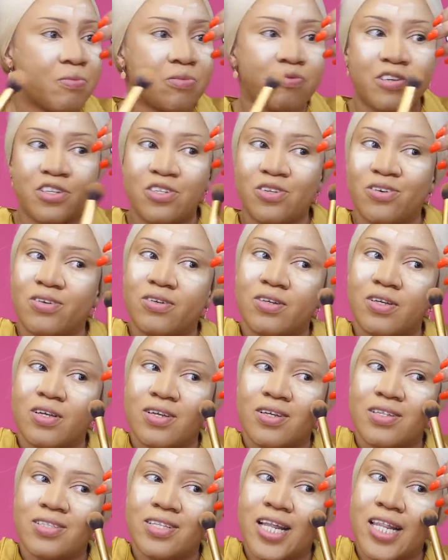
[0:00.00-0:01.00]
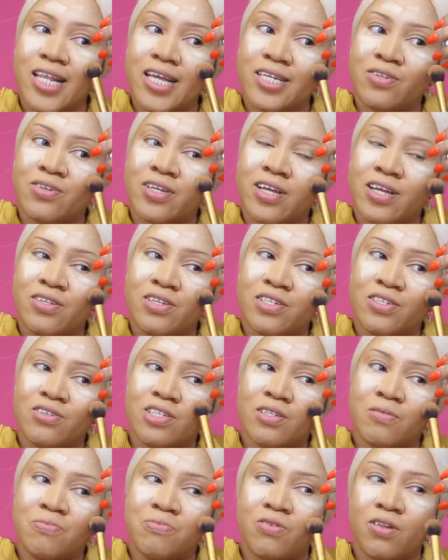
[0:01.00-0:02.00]
video, the least you can do is
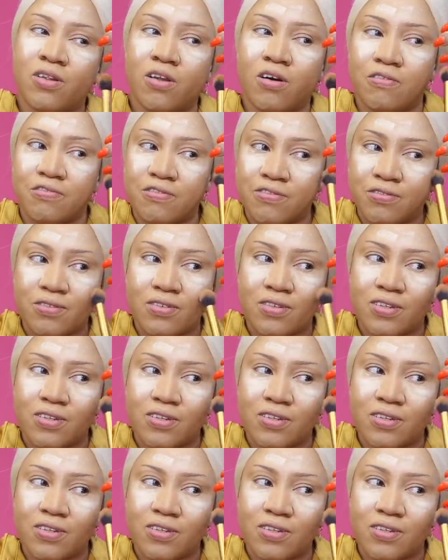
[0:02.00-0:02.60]
just to put love.